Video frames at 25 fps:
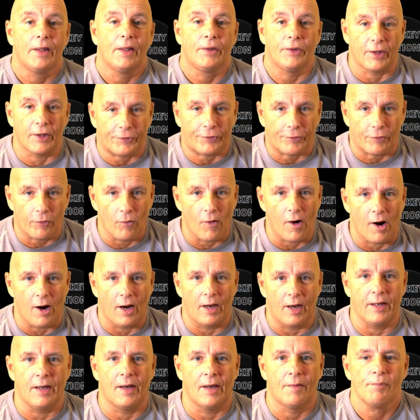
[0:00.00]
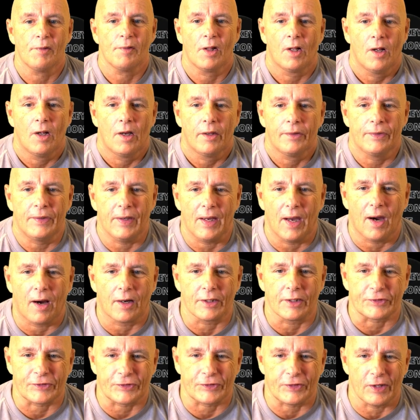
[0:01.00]
Detroit, they
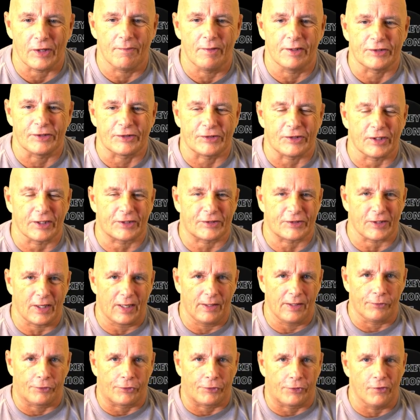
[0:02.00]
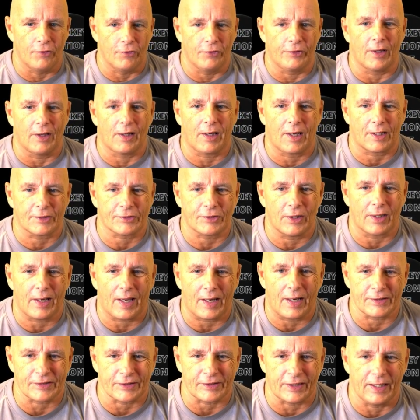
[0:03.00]
are 7-6-2. They lost the
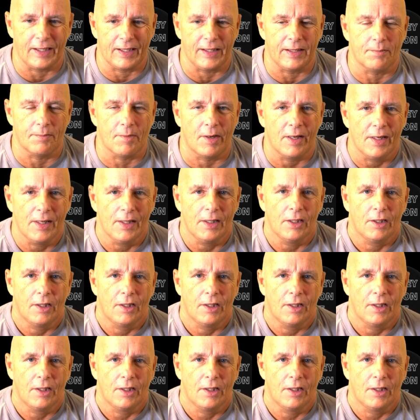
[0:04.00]
last game.